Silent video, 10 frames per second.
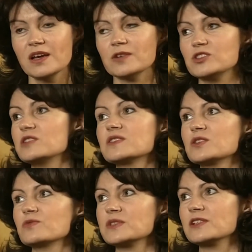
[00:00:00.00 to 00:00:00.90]
if she sort
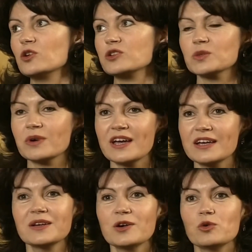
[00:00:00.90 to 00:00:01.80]
of was locked
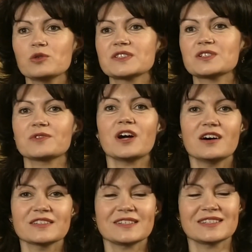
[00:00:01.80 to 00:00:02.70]
away or sort of
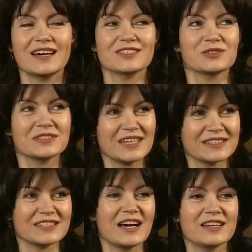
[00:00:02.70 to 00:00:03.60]
cast aside on a
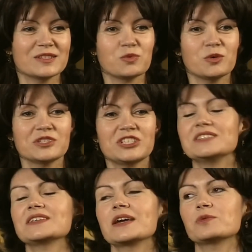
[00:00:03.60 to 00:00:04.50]
desert island, what would she
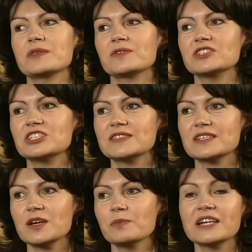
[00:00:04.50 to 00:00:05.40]
take with her? And she
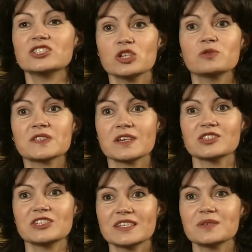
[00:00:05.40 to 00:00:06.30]
said, Oh, my juicer.
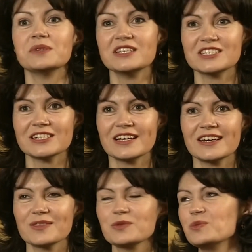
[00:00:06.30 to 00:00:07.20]
She said immediately. And
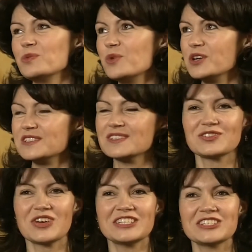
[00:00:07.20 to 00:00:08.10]
I thought, What a
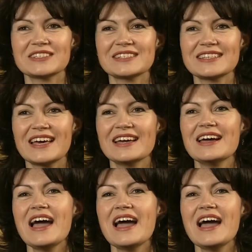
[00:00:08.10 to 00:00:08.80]
strange thing to say.